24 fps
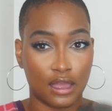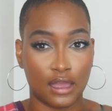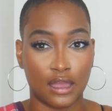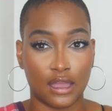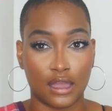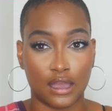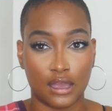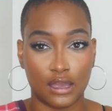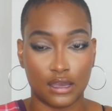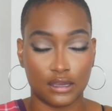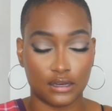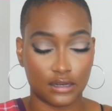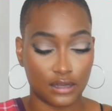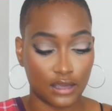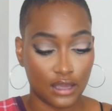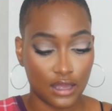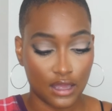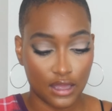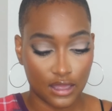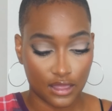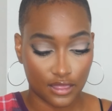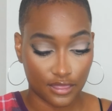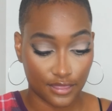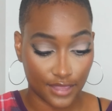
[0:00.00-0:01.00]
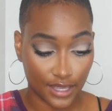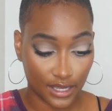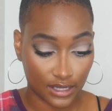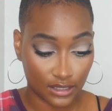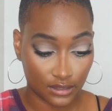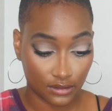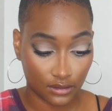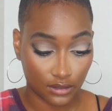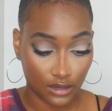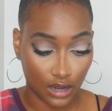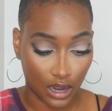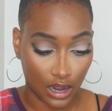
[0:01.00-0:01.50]
And
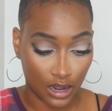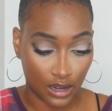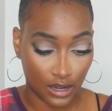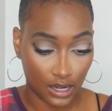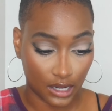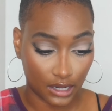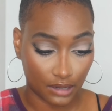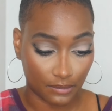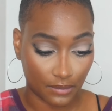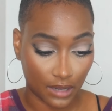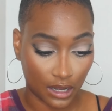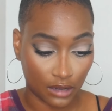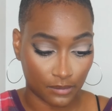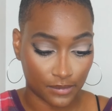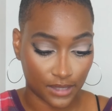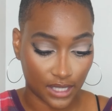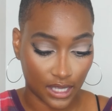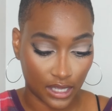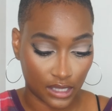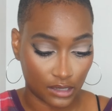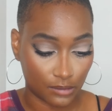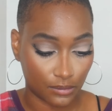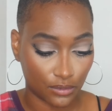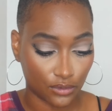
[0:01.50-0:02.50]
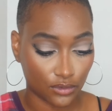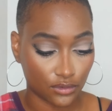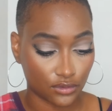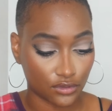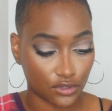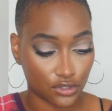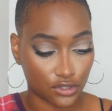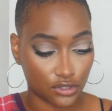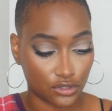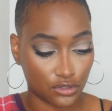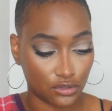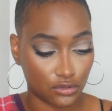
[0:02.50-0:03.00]
then um, I'll be able
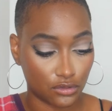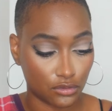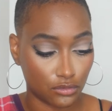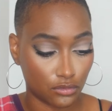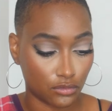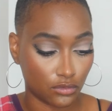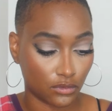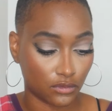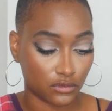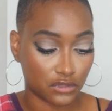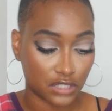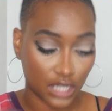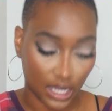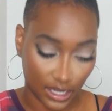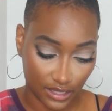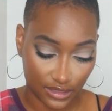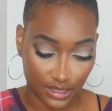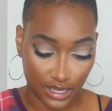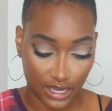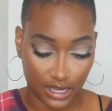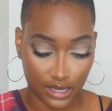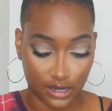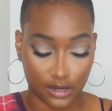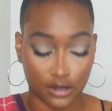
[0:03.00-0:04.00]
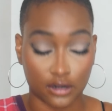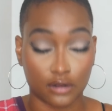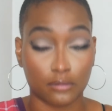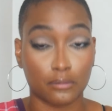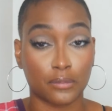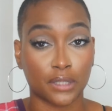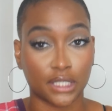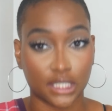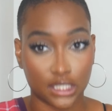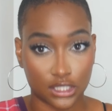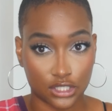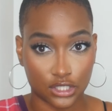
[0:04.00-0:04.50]
to dye the hair,
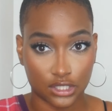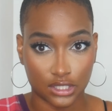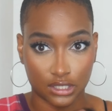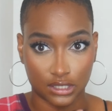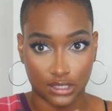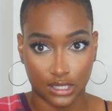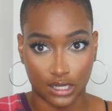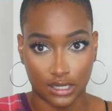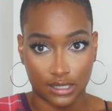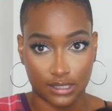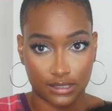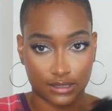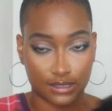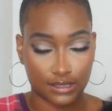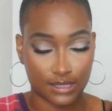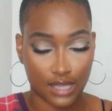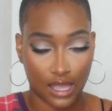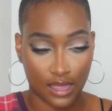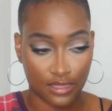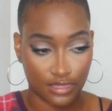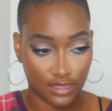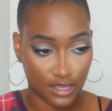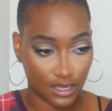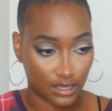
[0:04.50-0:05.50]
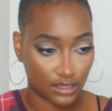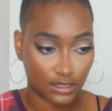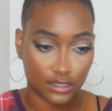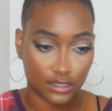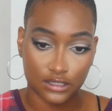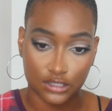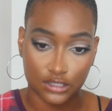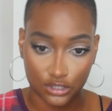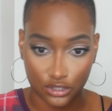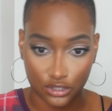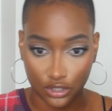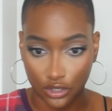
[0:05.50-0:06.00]
bleach the knots, and then
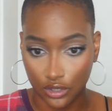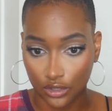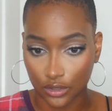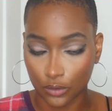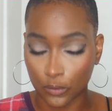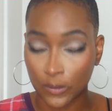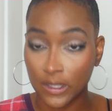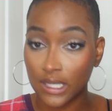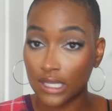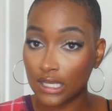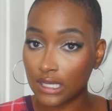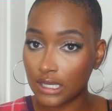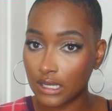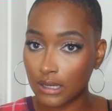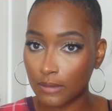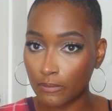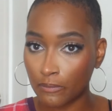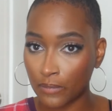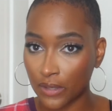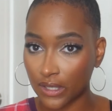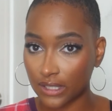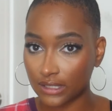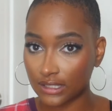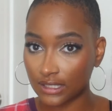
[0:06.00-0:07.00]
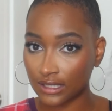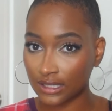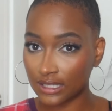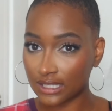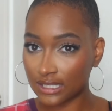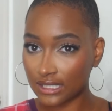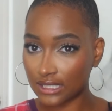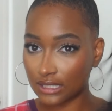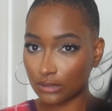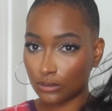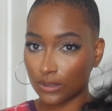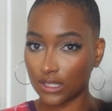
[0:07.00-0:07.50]
install the wig. But
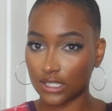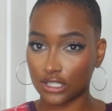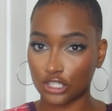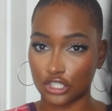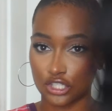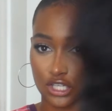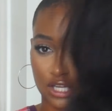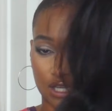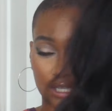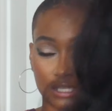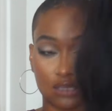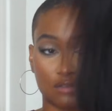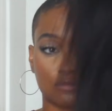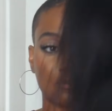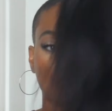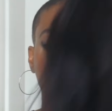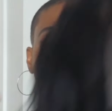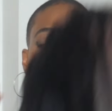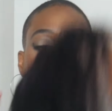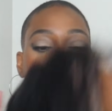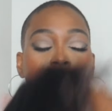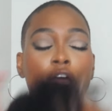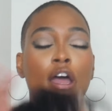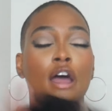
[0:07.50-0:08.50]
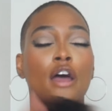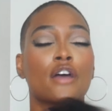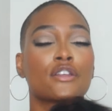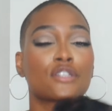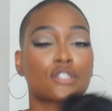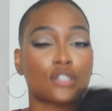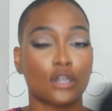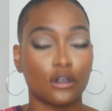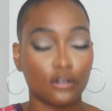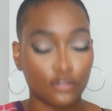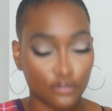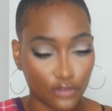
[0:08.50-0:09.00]
this is what it's checking for.
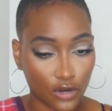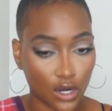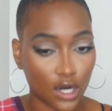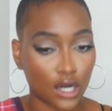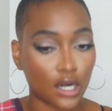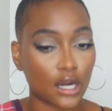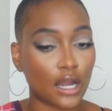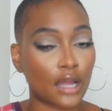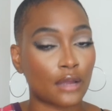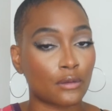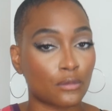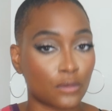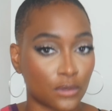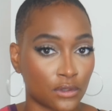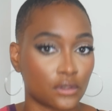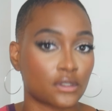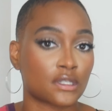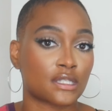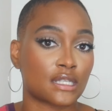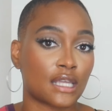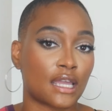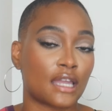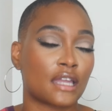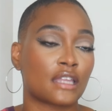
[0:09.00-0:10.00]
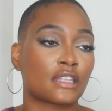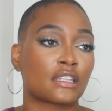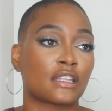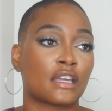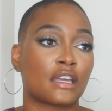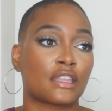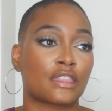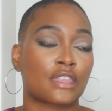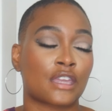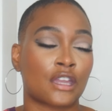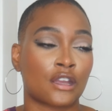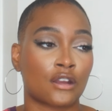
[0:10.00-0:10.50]
So far, I will say
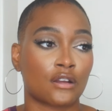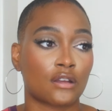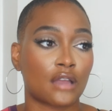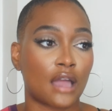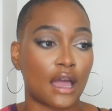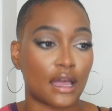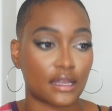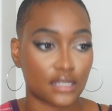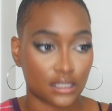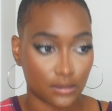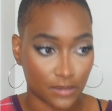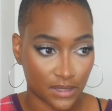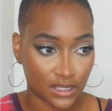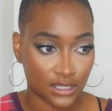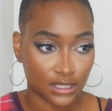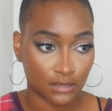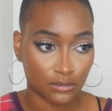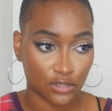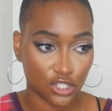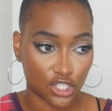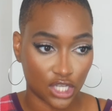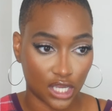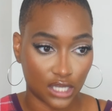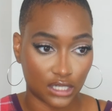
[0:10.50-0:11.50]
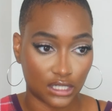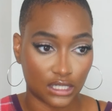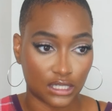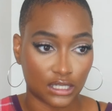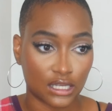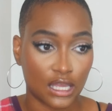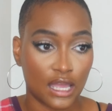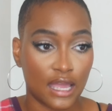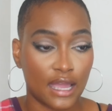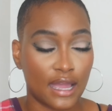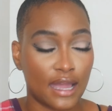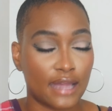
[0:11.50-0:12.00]
that there has been some shedding.
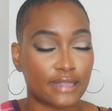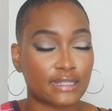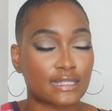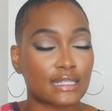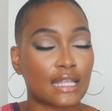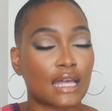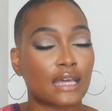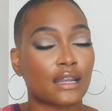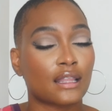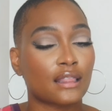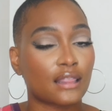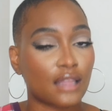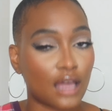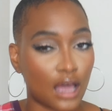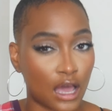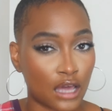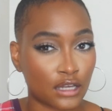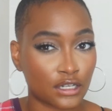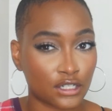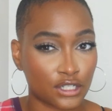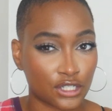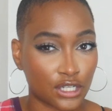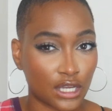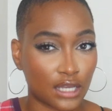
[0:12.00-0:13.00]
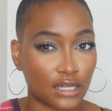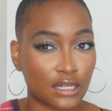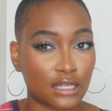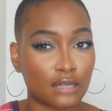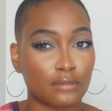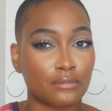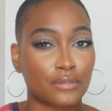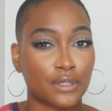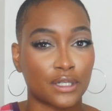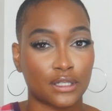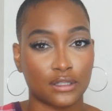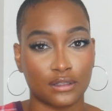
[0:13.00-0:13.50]
It's not a lot of
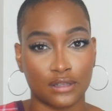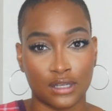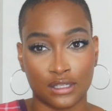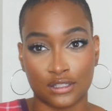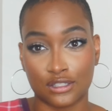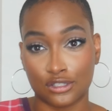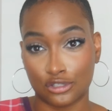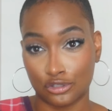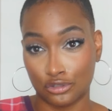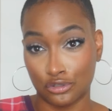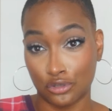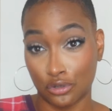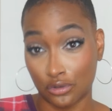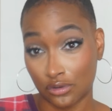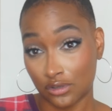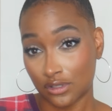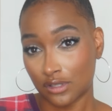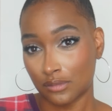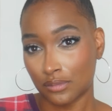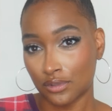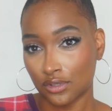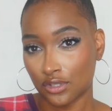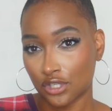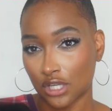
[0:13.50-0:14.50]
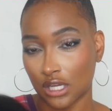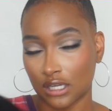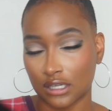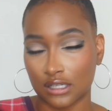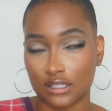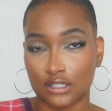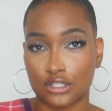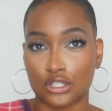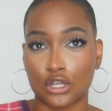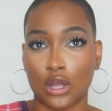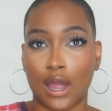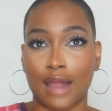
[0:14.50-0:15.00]
shedding, but it's noticeable shedding.
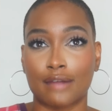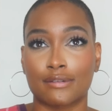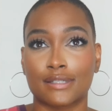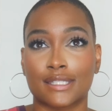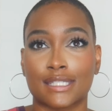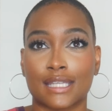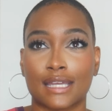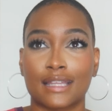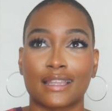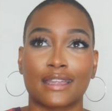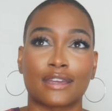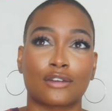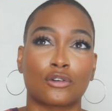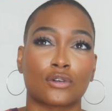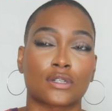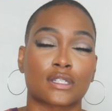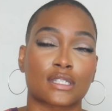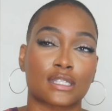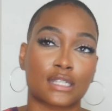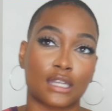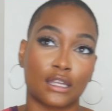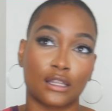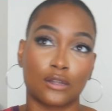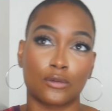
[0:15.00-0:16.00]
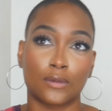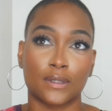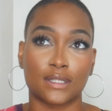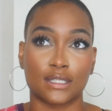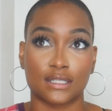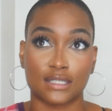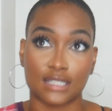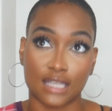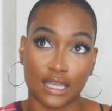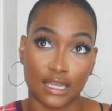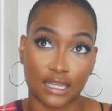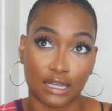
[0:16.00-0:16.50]
So I would say like on a scale of one to
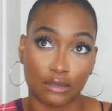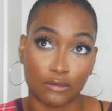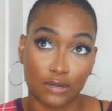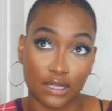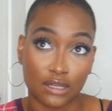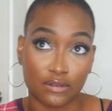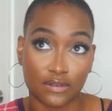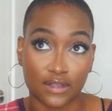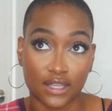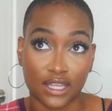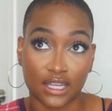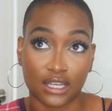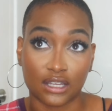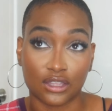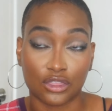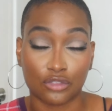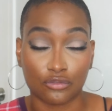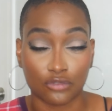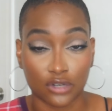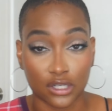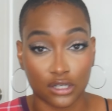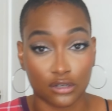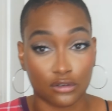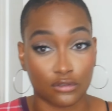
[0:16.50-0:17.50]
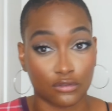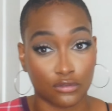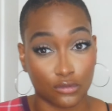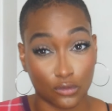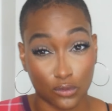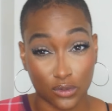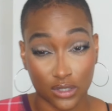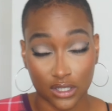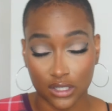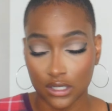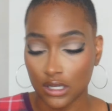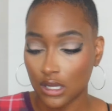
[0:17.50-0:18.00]
10, I would give it like a three or
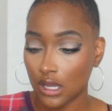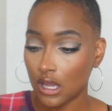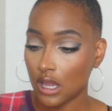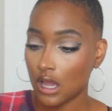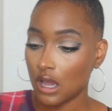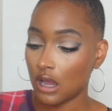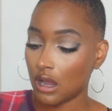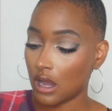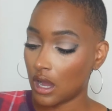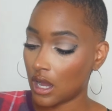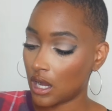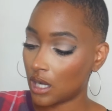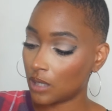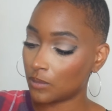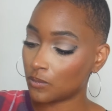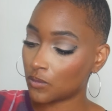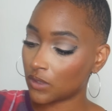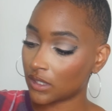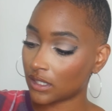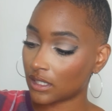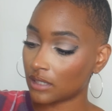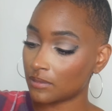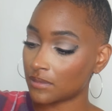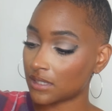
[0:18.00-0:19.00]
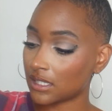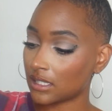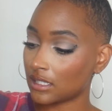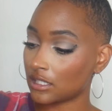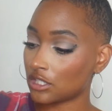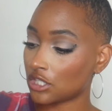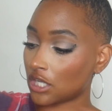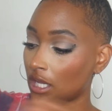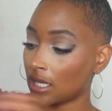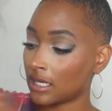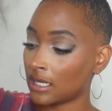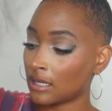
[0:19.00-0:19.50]
four um, when it comes to the
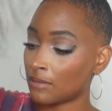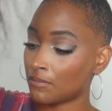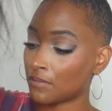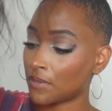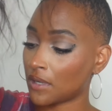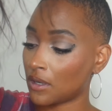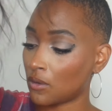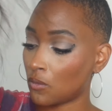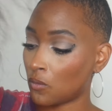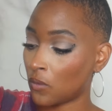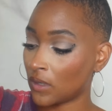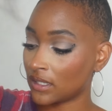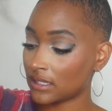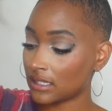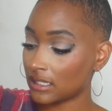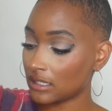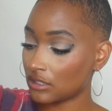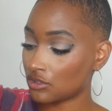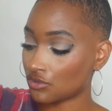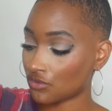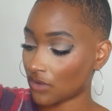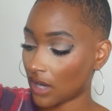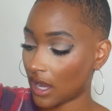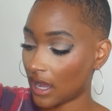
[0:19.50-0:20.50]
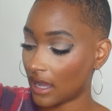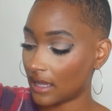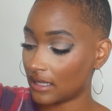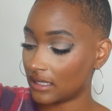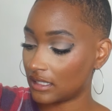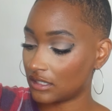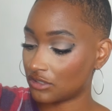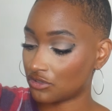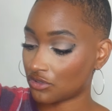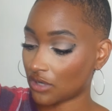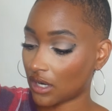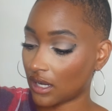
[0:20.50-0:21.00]
shedding. But once it dries, dried,
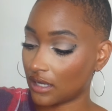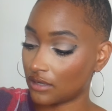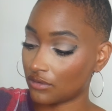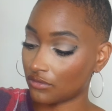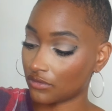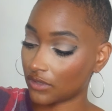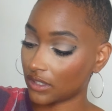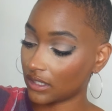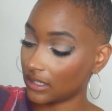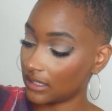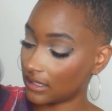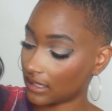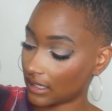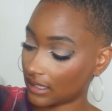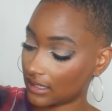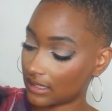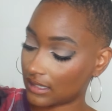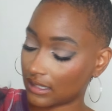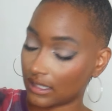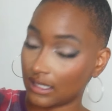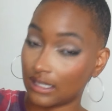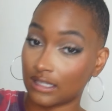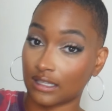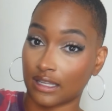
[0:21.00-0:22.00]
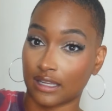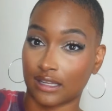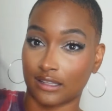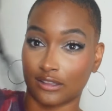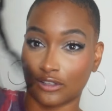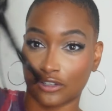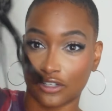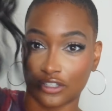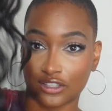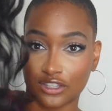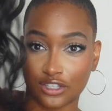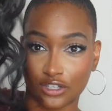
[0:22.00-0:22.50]
it dried really nicely. And like,
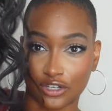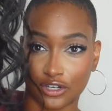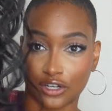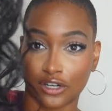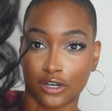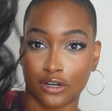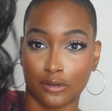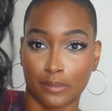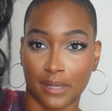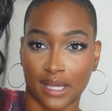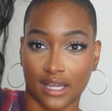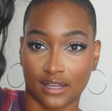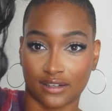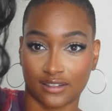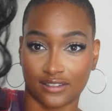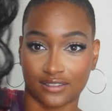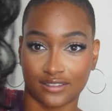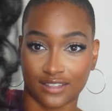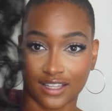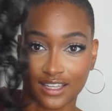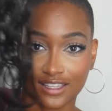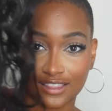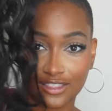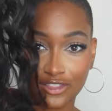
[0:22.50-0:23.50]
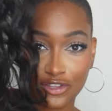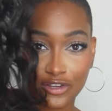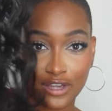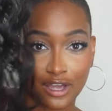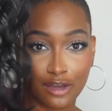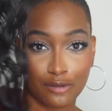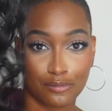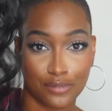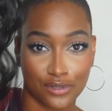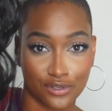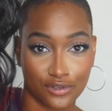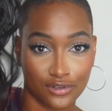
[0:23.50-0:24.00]
look at the curl pattern. Like, look
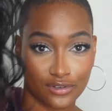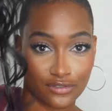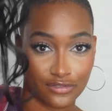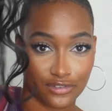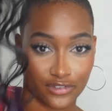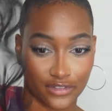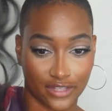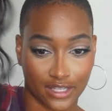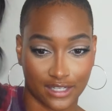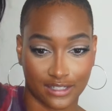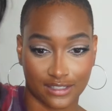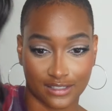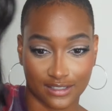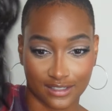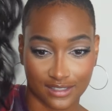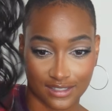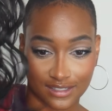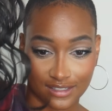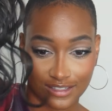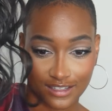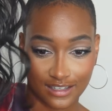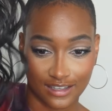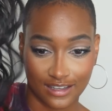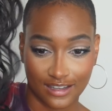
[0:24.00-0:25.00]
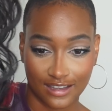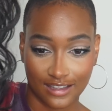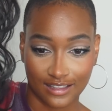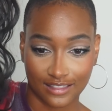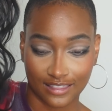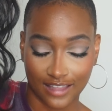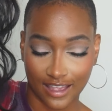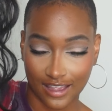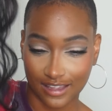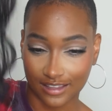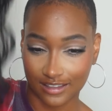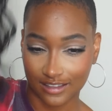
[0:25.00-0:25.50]
how beautiful that is.
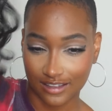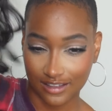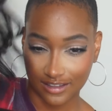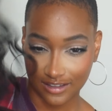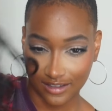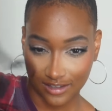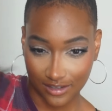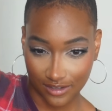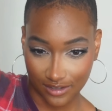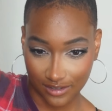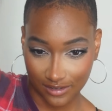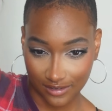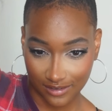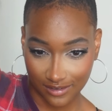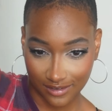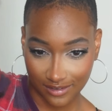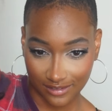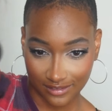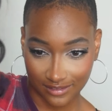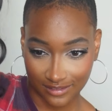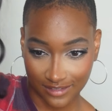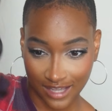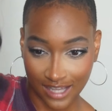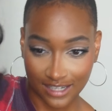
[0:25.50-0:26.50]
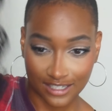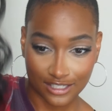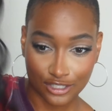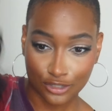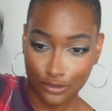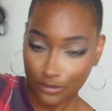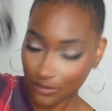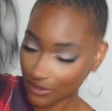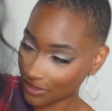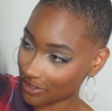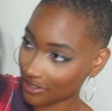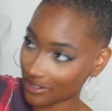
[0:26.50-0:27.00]
Like, that is
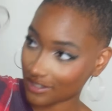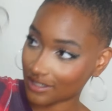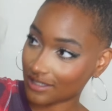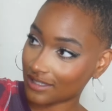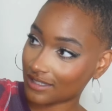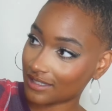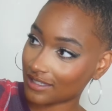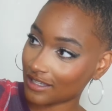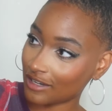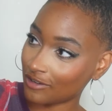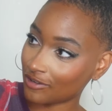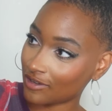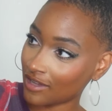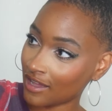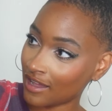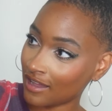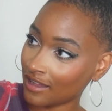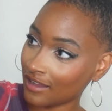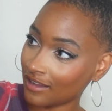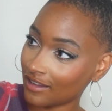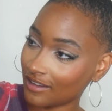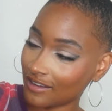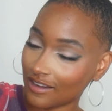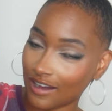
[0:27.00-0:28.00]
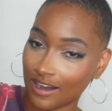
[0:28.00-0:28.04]
gorgeous, okay?